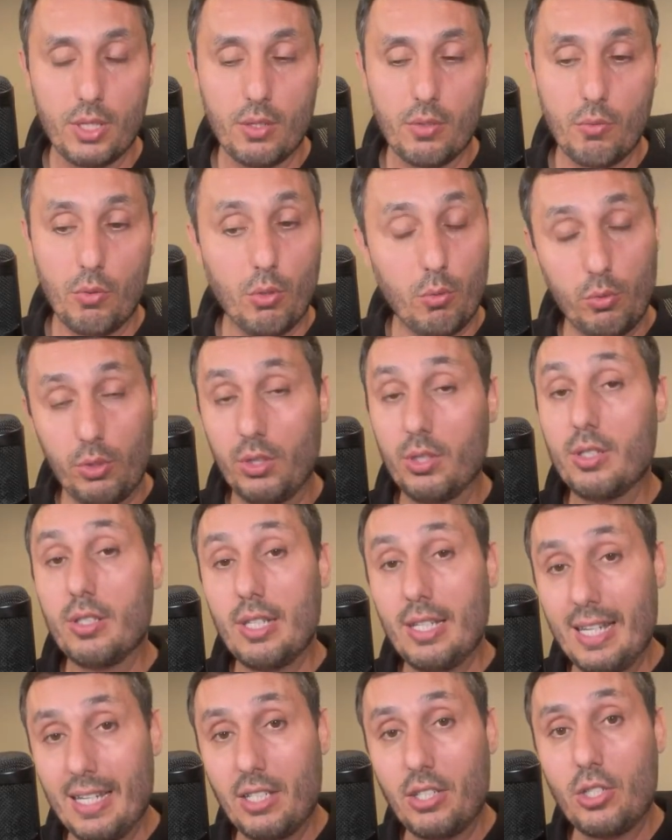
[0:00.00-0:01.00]
Well,
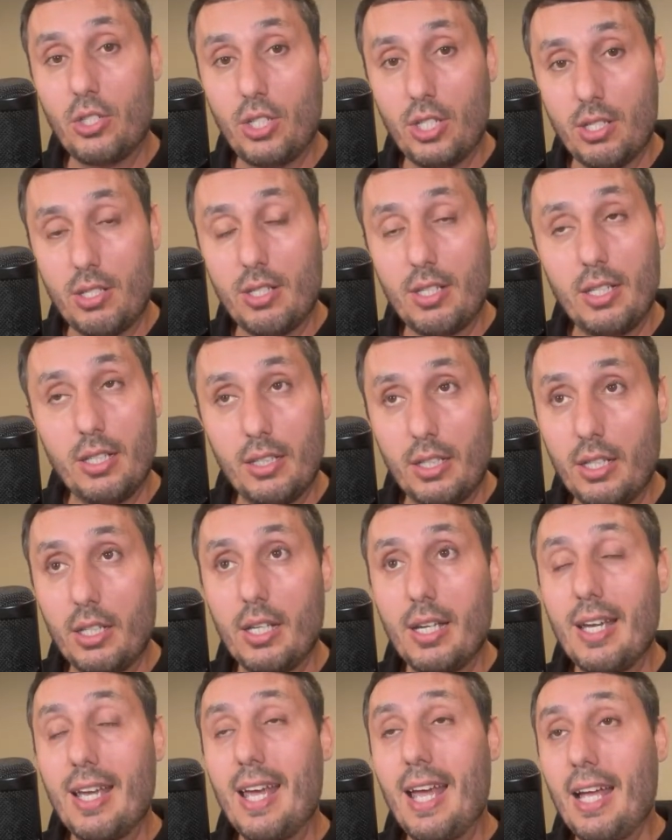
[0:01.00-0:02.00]
it just,
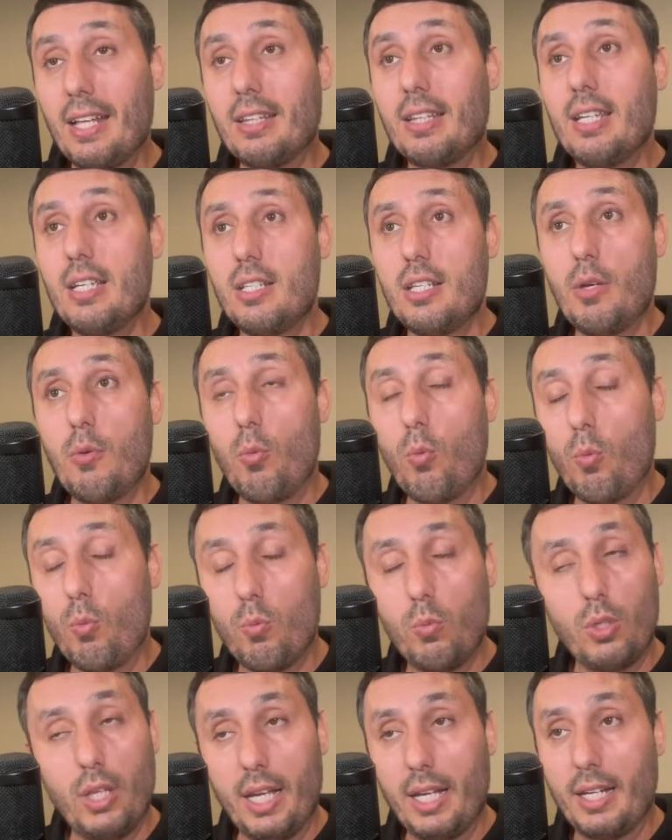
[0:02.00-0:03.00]
at least it
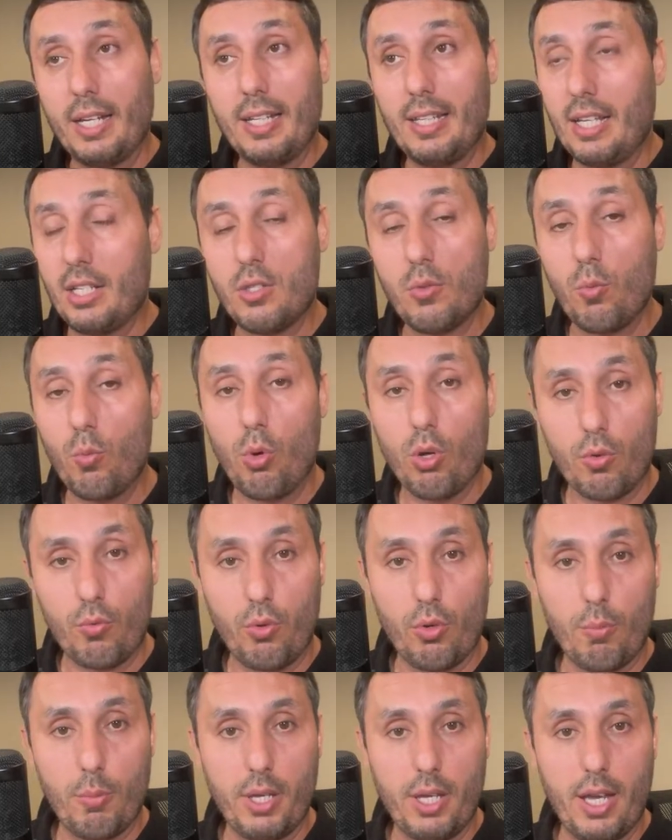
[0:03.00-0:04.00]
doesn't work
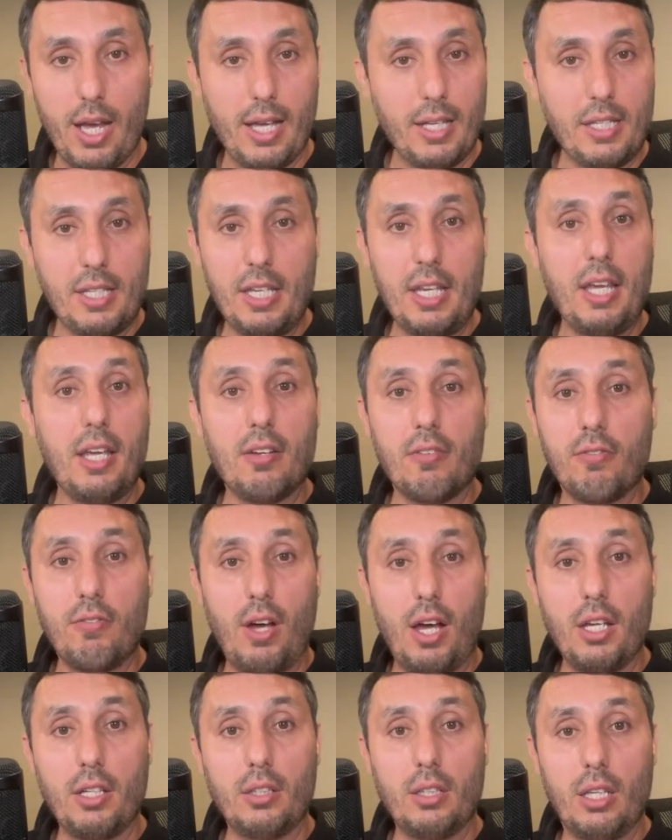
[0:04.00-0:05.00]
for me. I can't
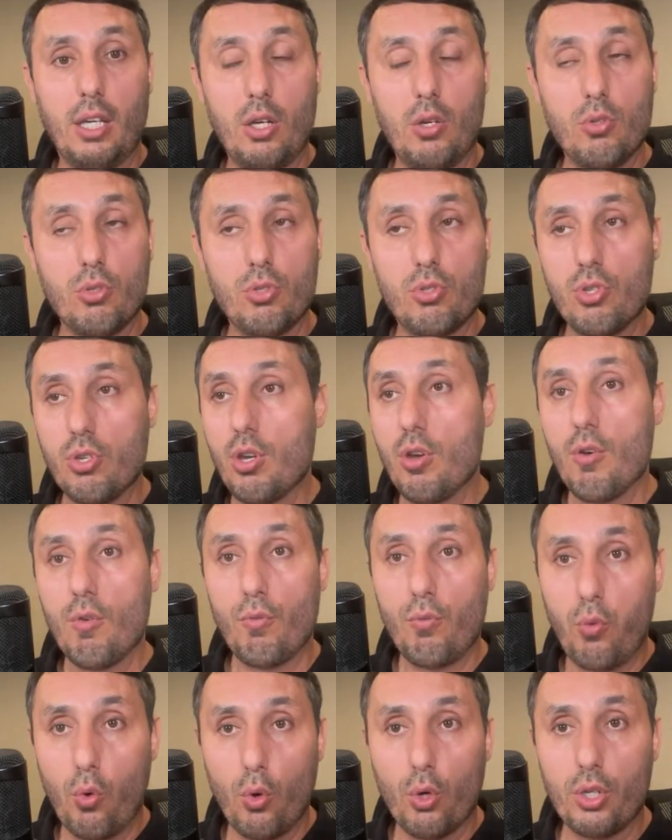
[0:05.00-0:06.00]
find loads
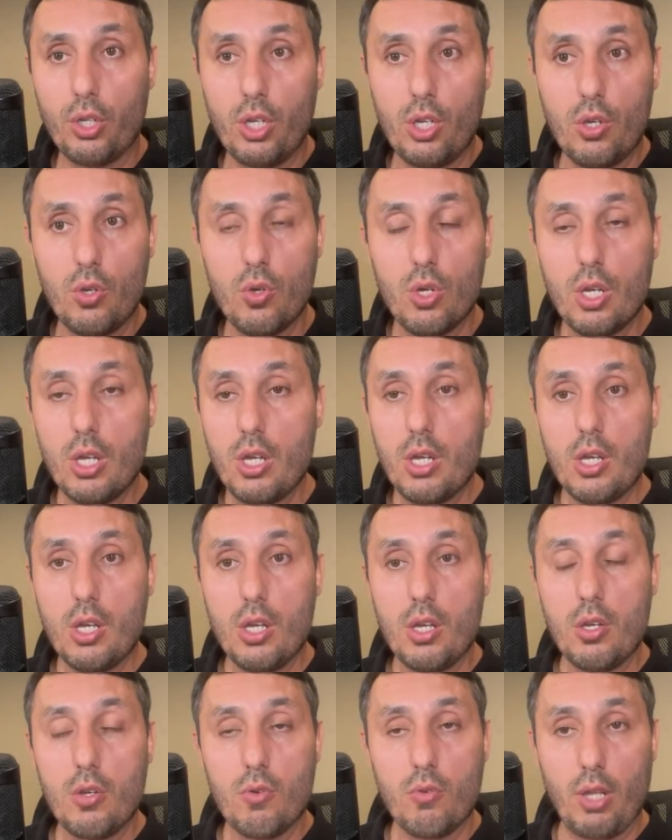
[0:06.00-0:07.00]
for you
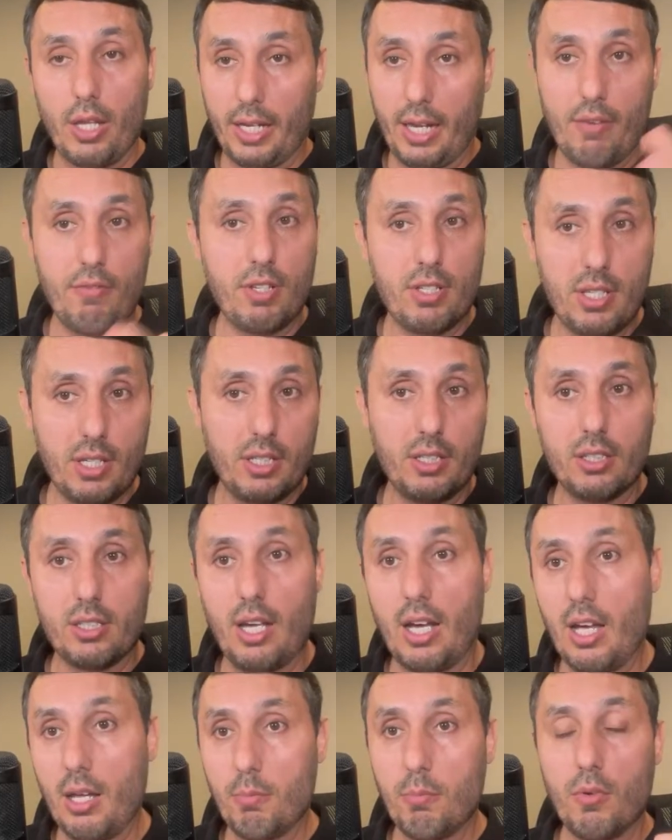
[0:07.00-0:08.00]
like every single
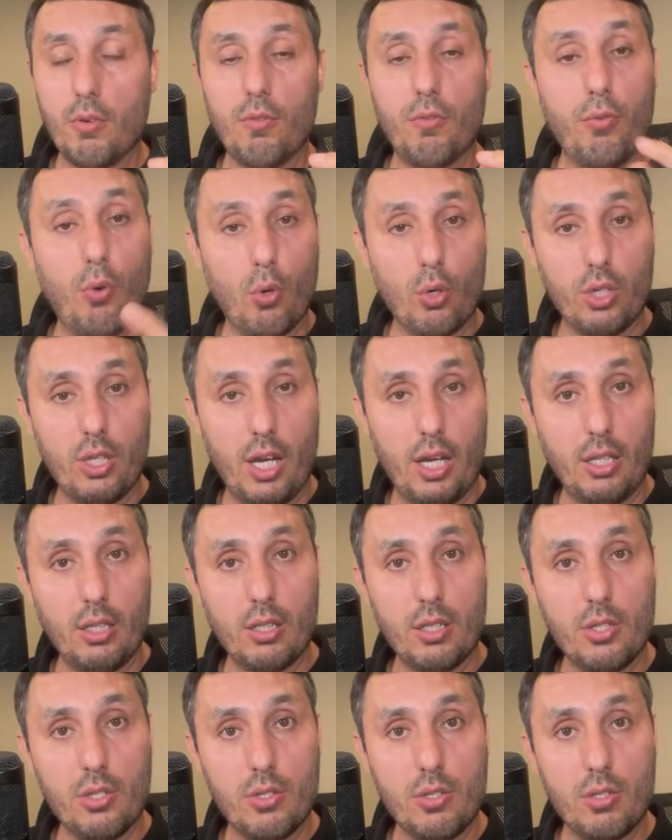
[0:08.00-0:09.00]
time
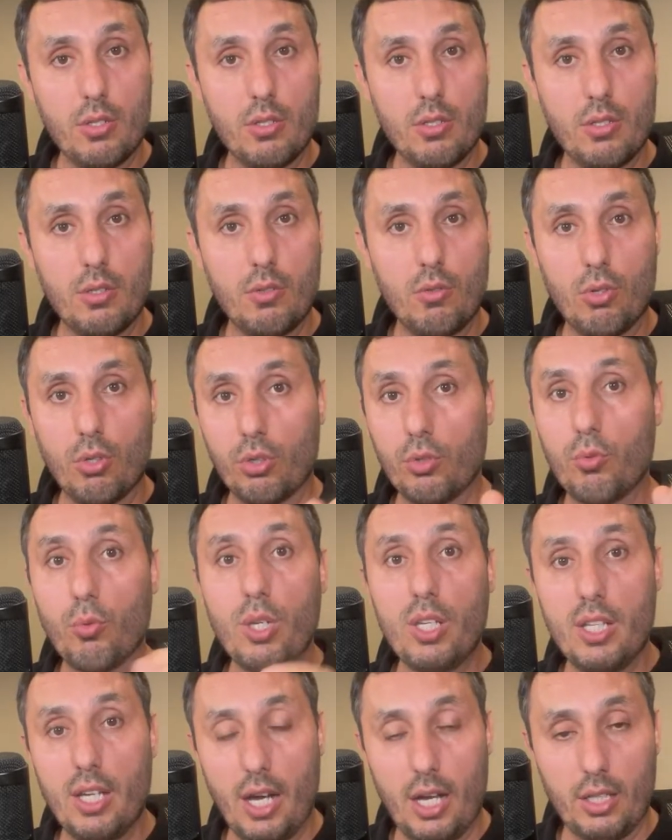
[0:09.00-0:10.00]
$4 or
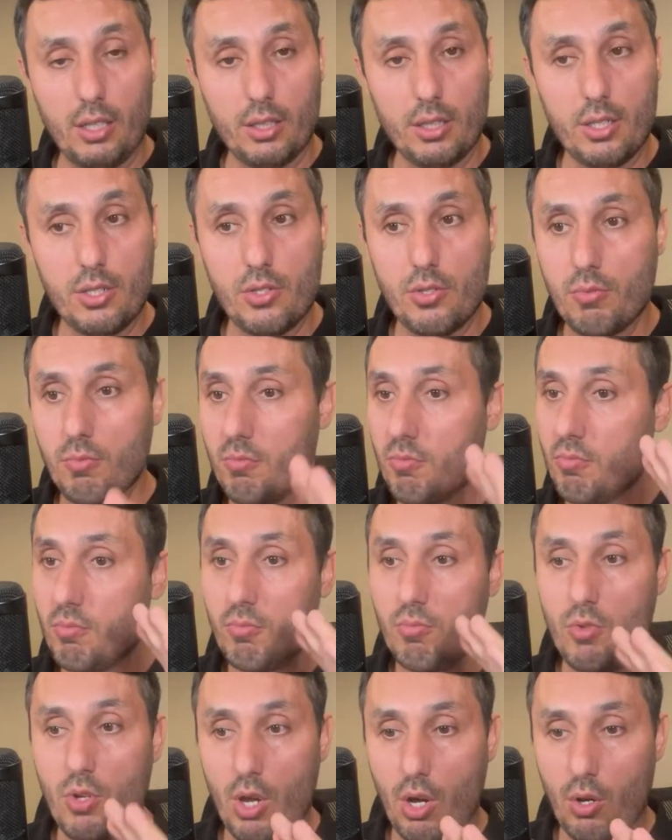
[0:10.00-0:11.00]
$3.
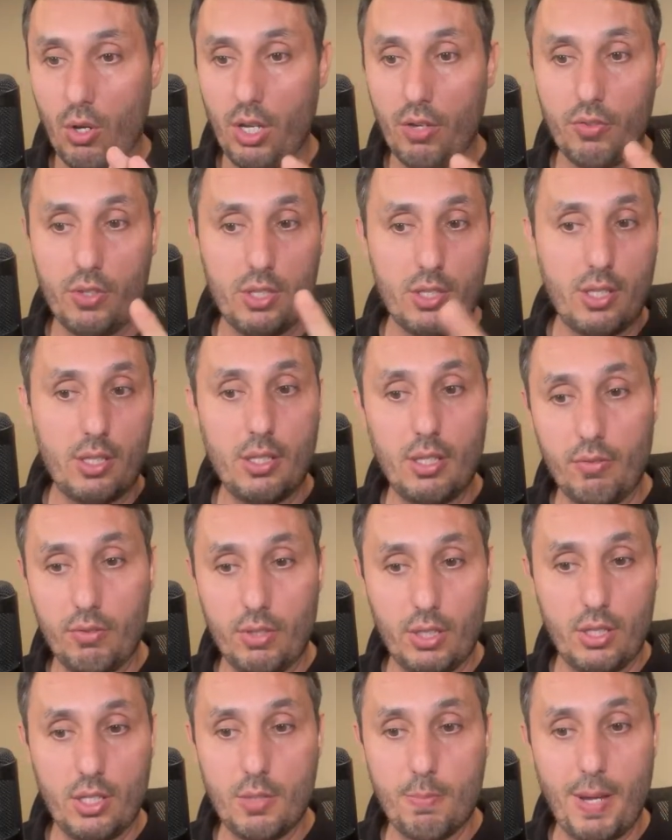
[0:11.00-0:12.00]
No, if
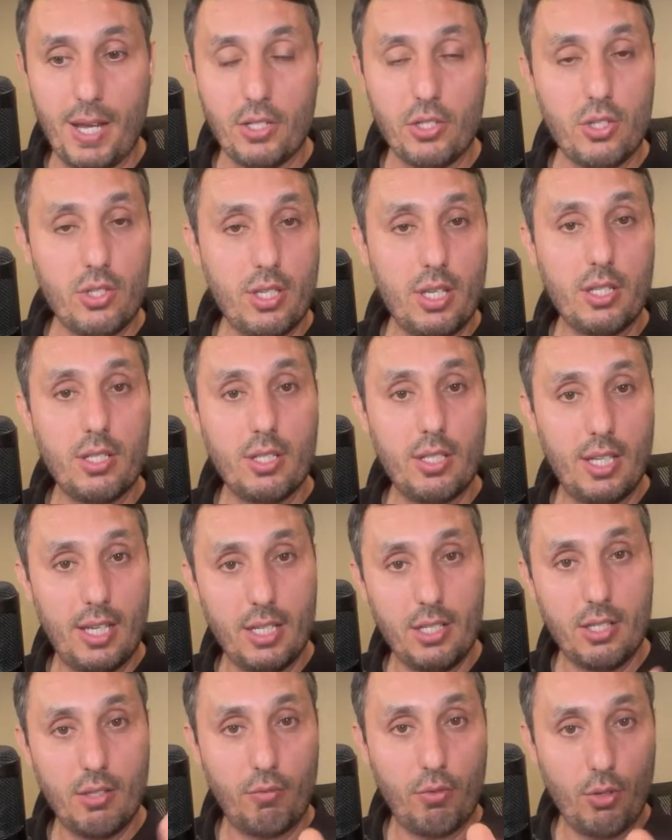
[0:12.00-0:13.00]
the dispatcher says
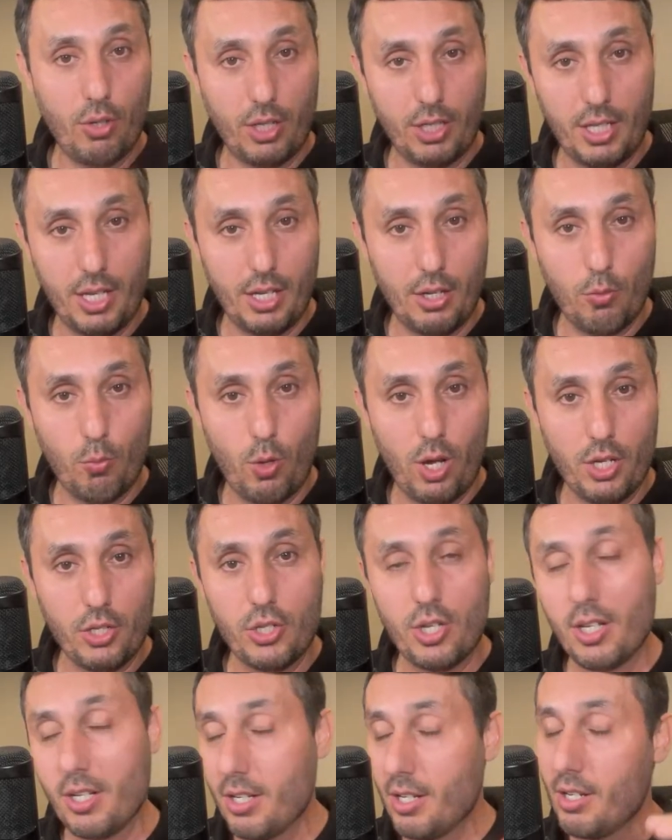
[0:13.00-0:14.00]
this, if you're a carrier
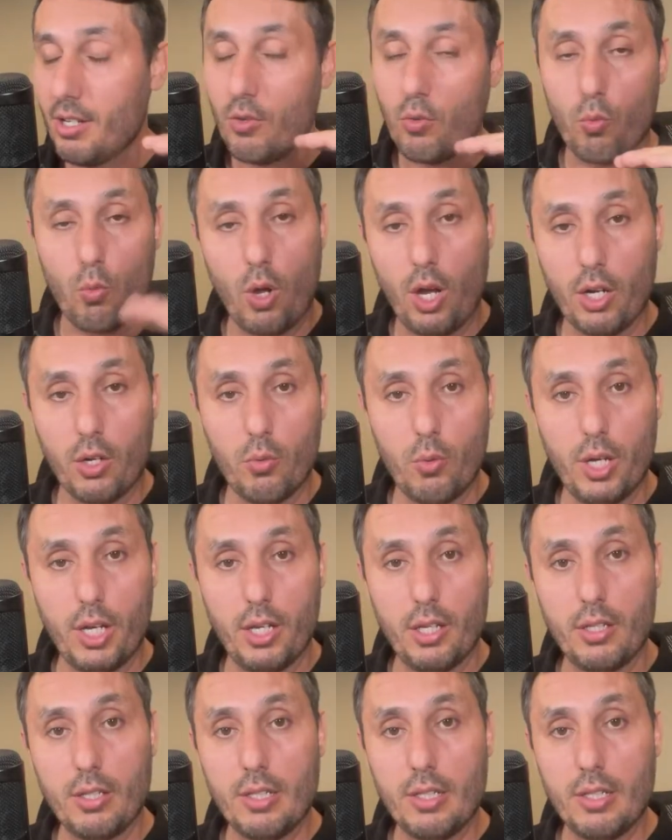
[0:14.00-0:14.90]
watching, run away.